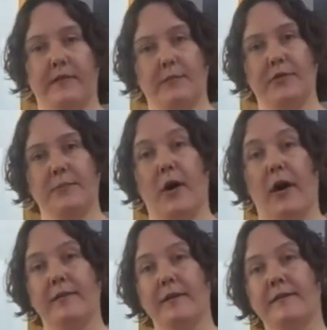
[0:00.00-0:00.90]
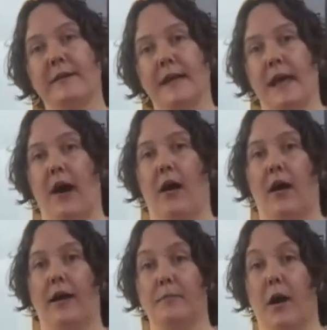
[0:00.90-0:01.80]
deposits
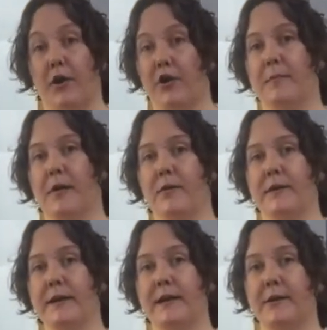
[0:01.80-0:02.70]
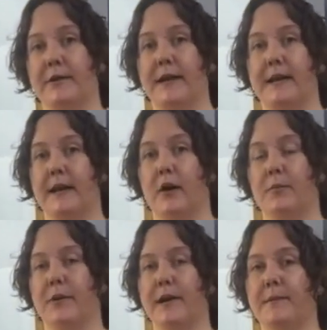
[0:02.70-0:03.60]
on Monarch Mountain here in
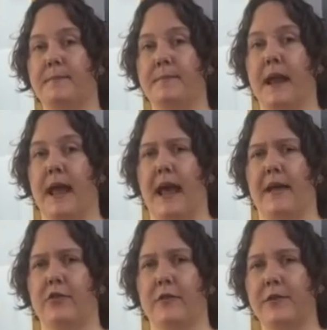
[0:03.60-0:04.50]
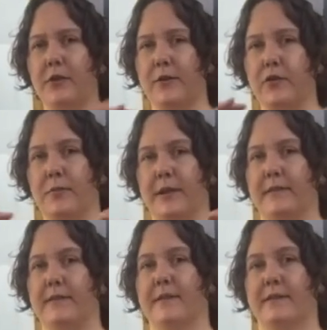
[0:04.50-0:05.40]
Alberta, and there are a few other
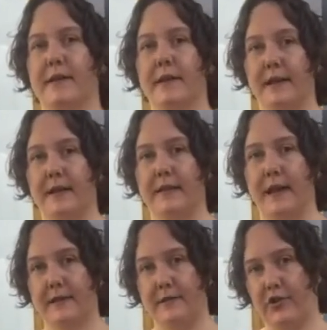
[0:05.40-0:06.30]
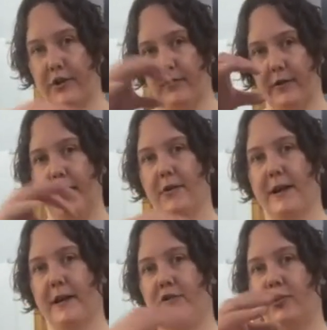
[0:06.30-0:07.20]
places in that general
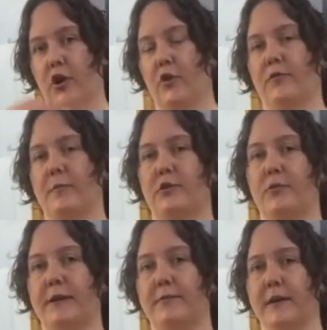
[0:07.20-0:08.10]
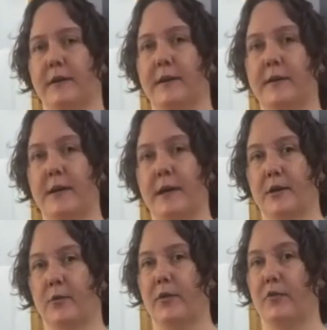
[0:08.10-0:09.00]
area as you go between Field
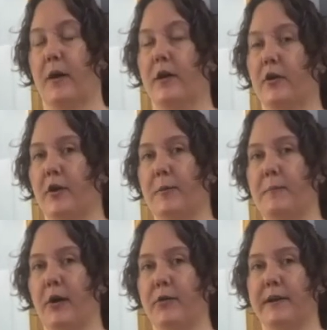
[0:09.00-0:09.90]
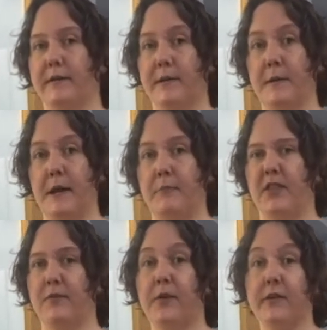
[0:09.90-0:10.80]
to where the Monarch Mountain is. But
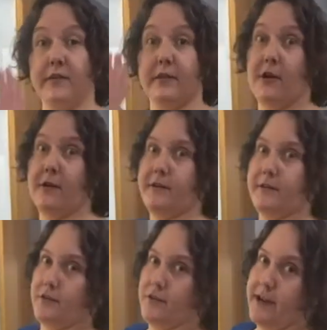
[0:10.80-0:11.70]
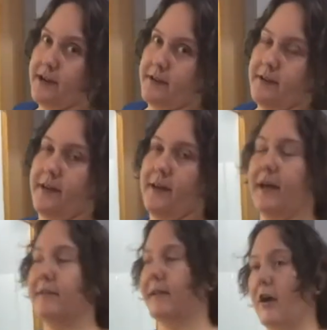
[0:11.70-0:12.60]
the fossils aren't as great
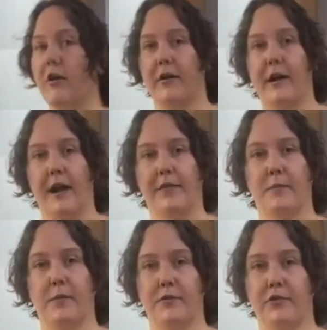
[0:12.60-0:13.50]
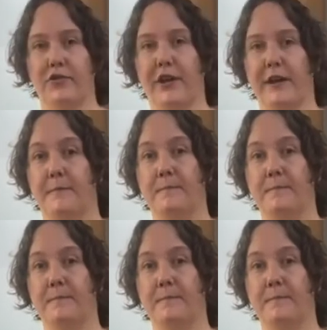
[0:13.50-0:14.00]
as they are at the Burgess Shale.